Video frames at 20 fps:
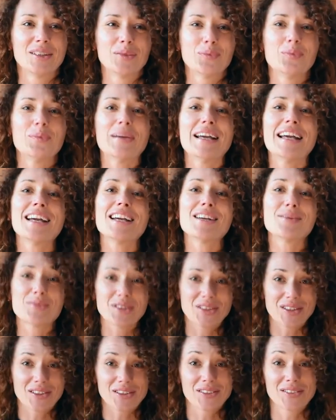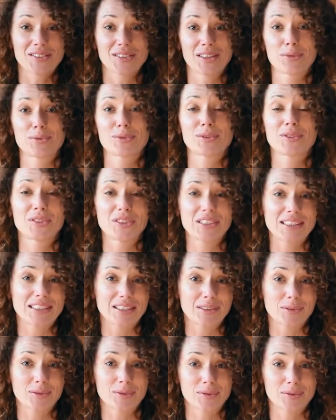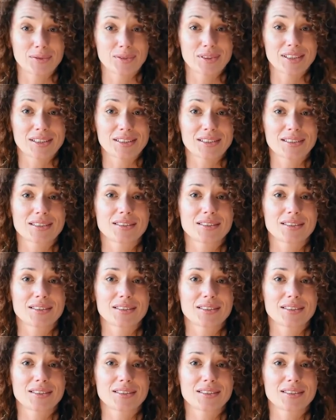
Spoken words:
maybe they would receive this